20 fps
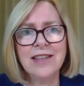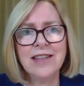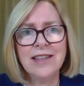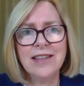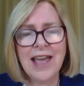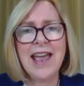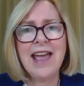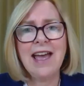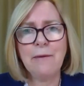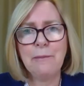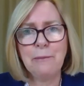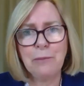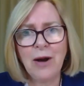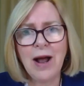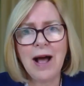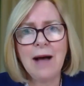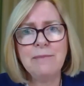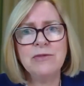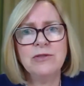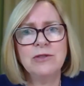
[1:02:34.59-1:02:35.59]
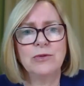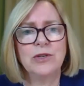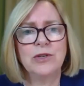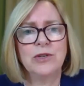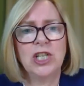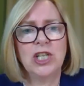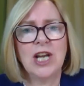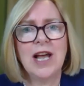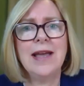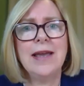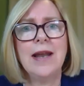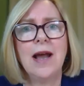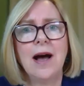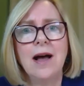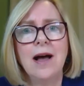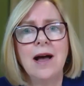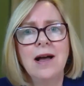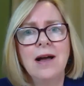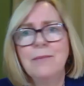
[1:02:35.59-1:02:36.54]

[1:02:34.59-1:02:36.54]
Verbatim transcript: that they have problems with China,